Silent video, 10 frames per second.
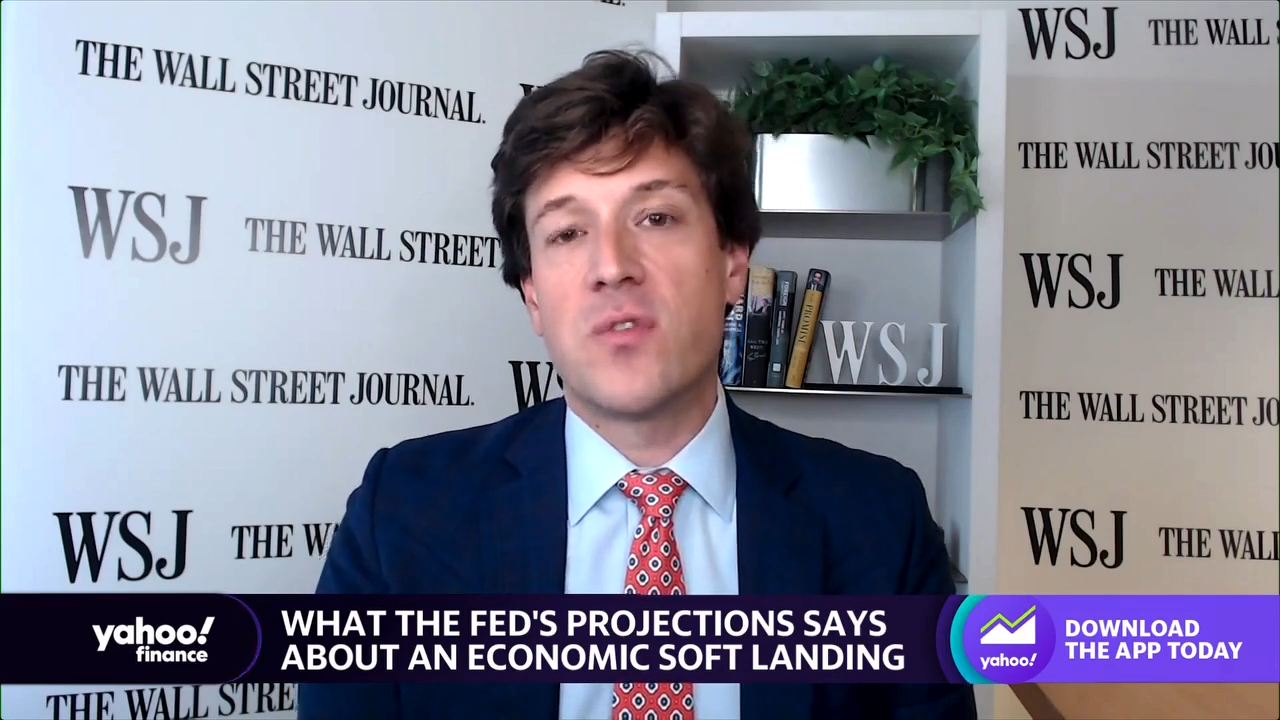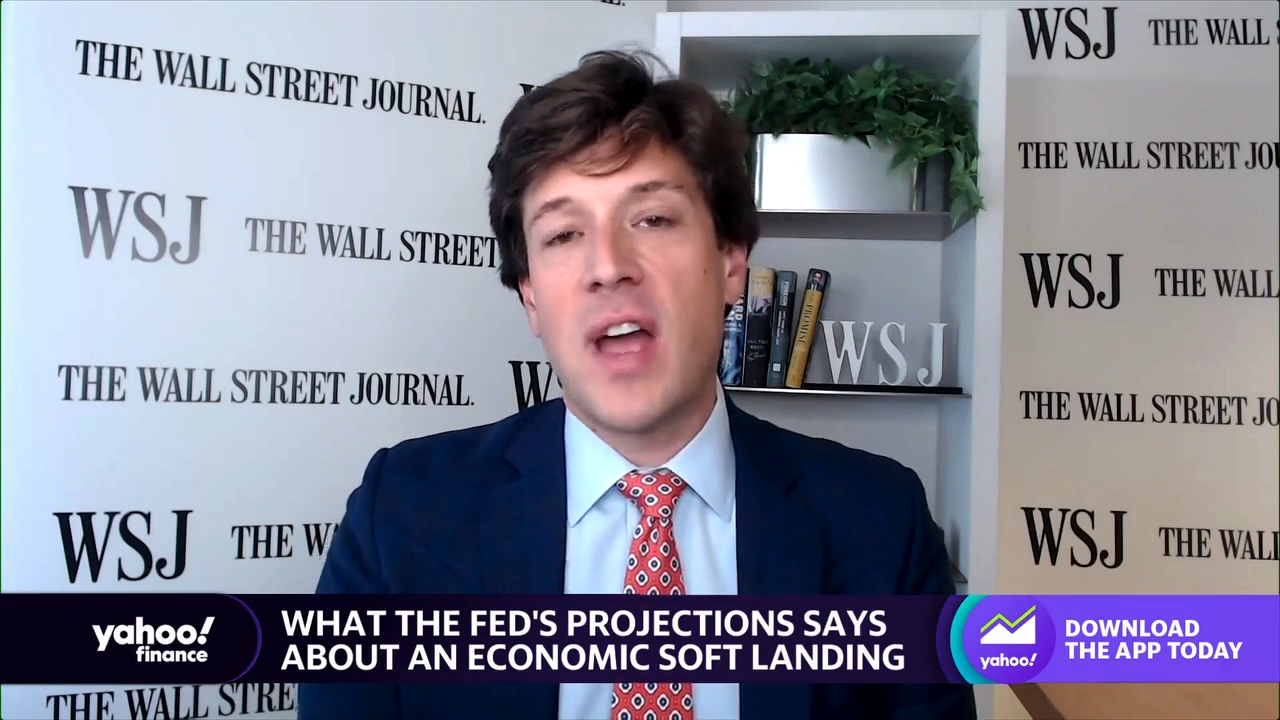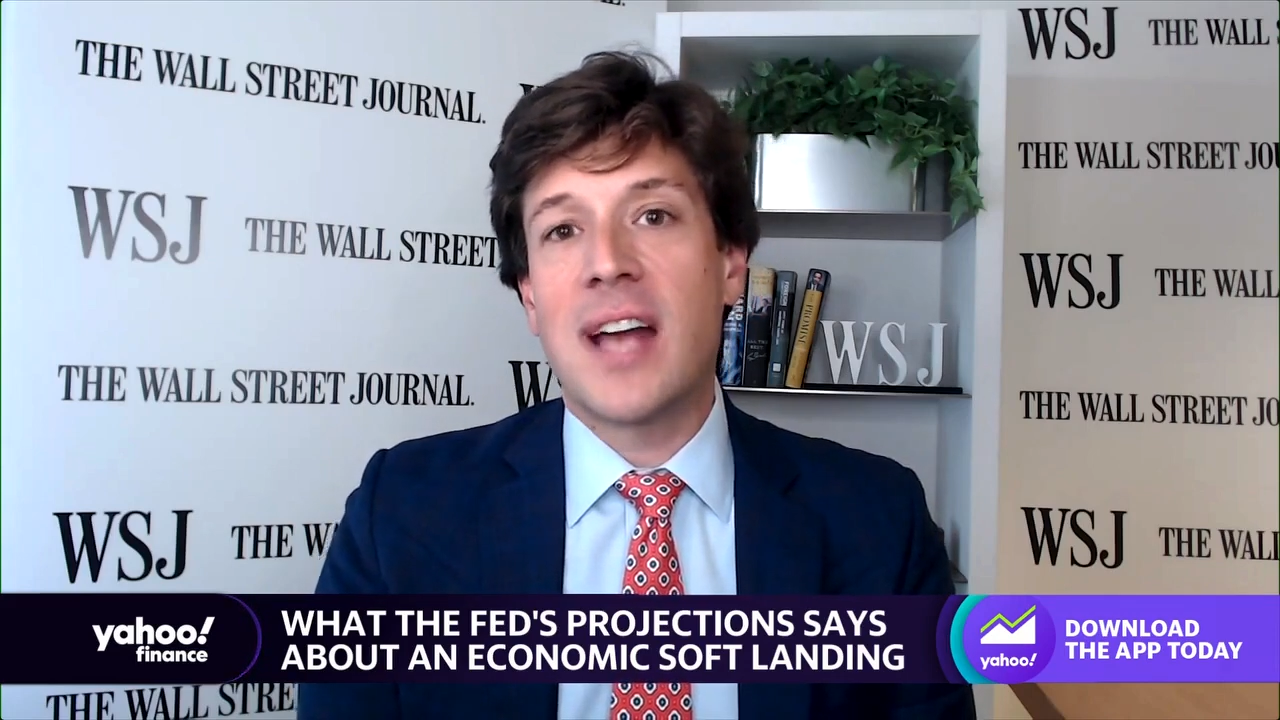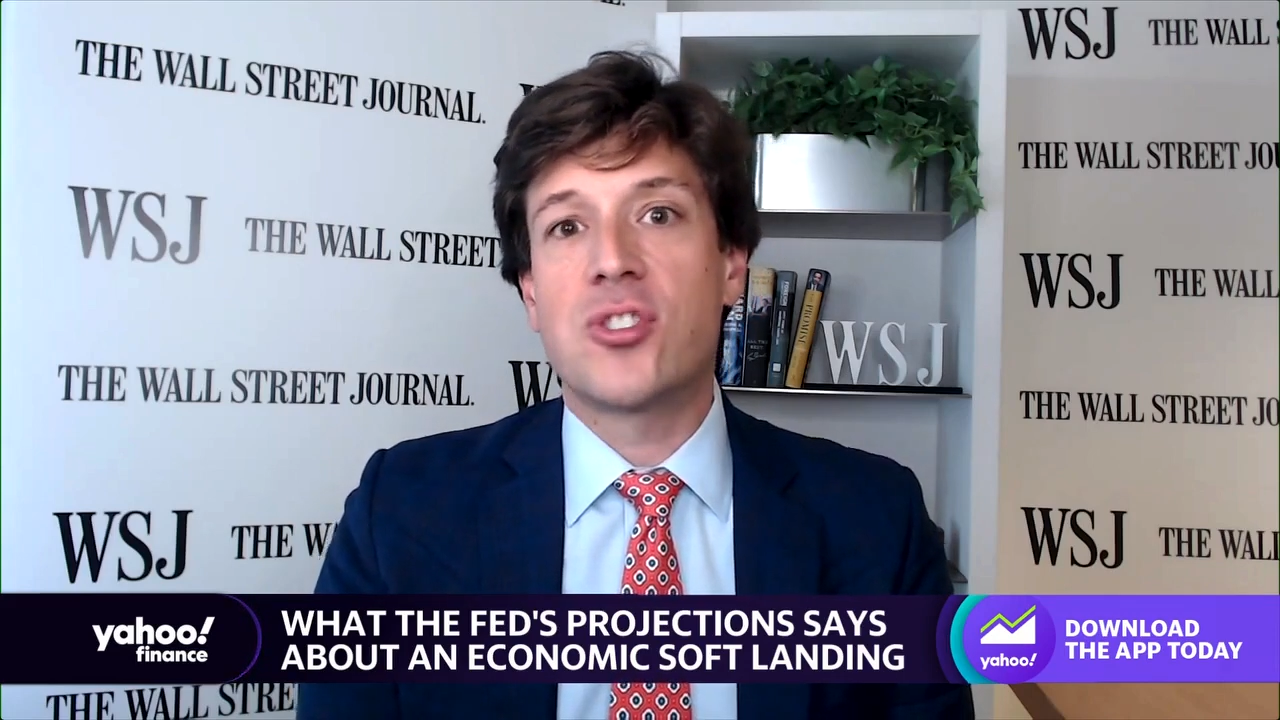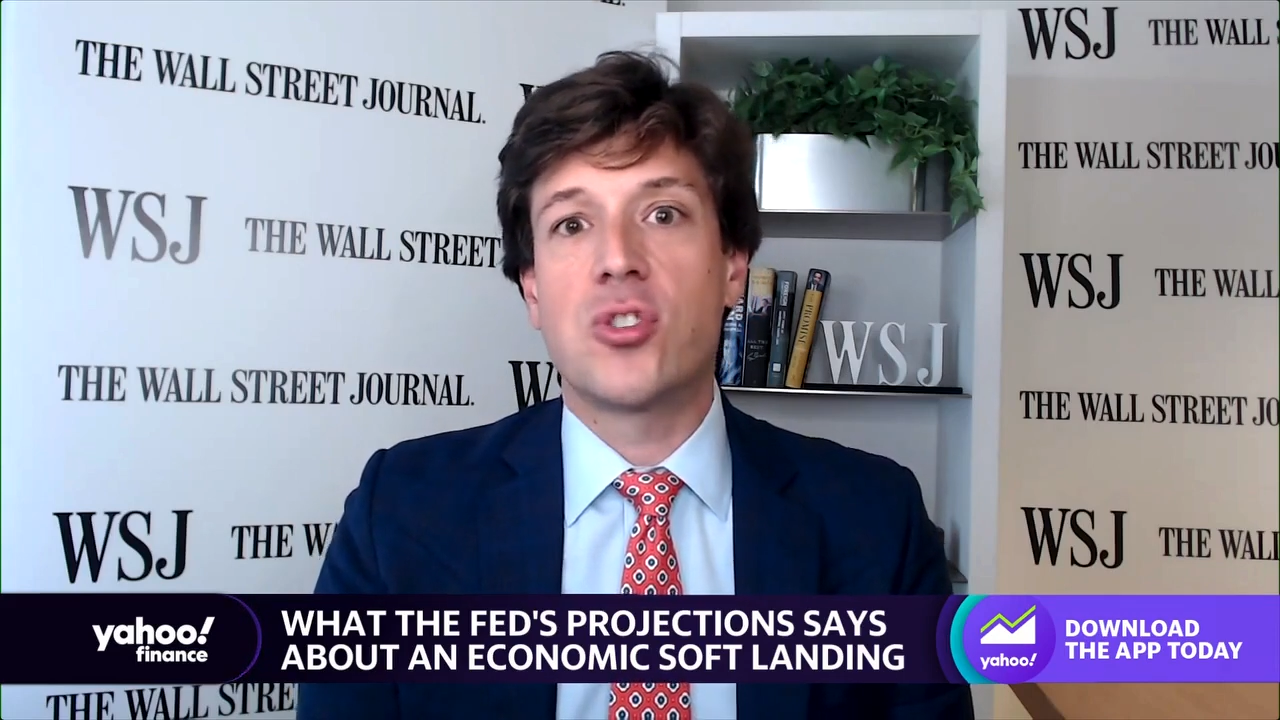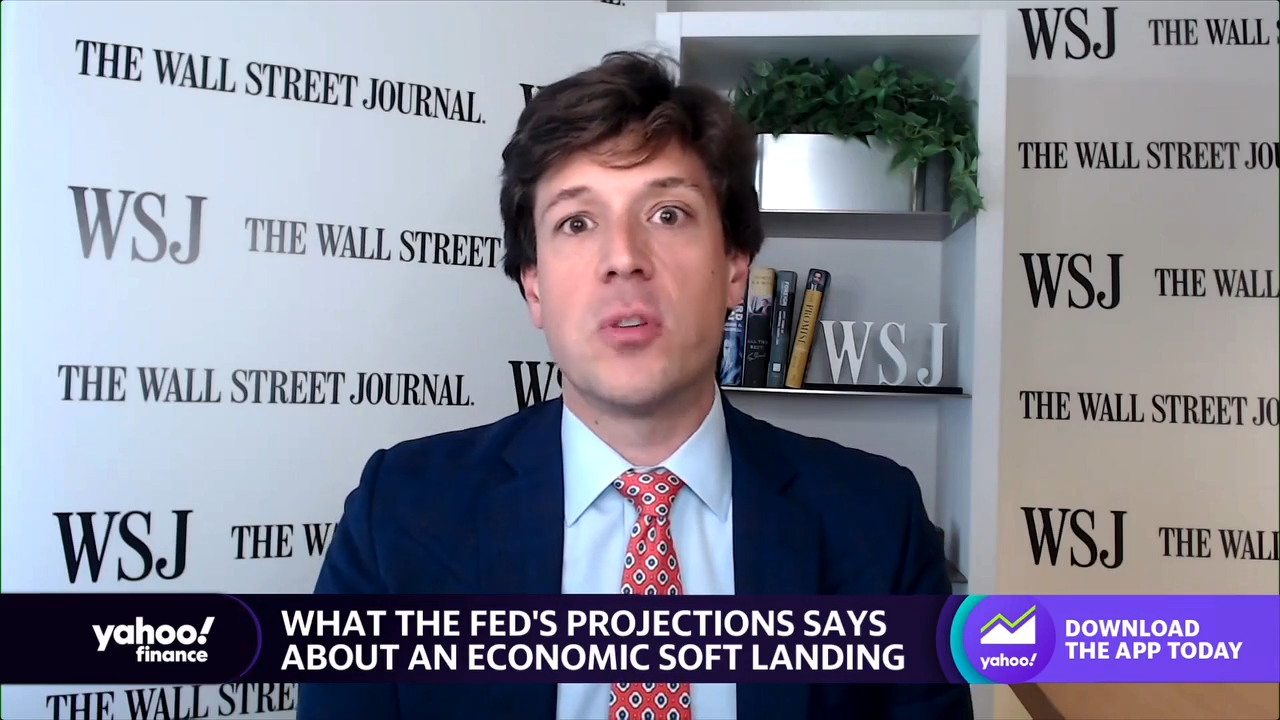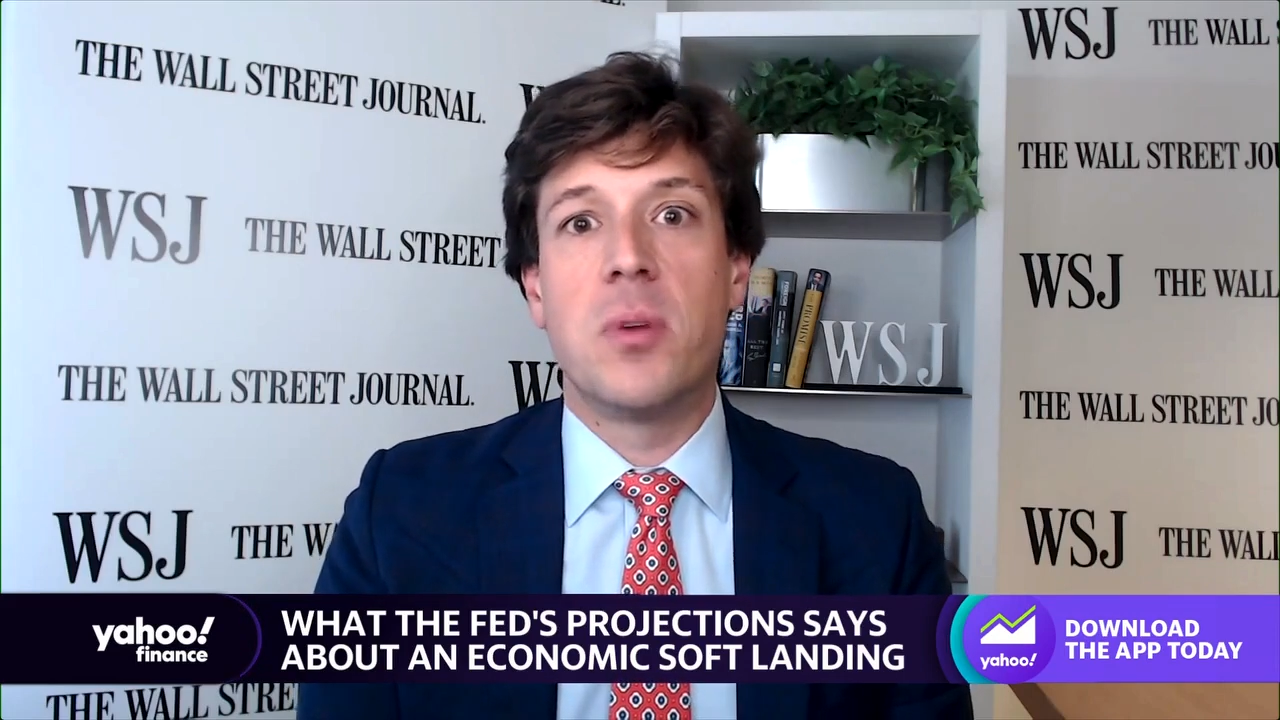faster,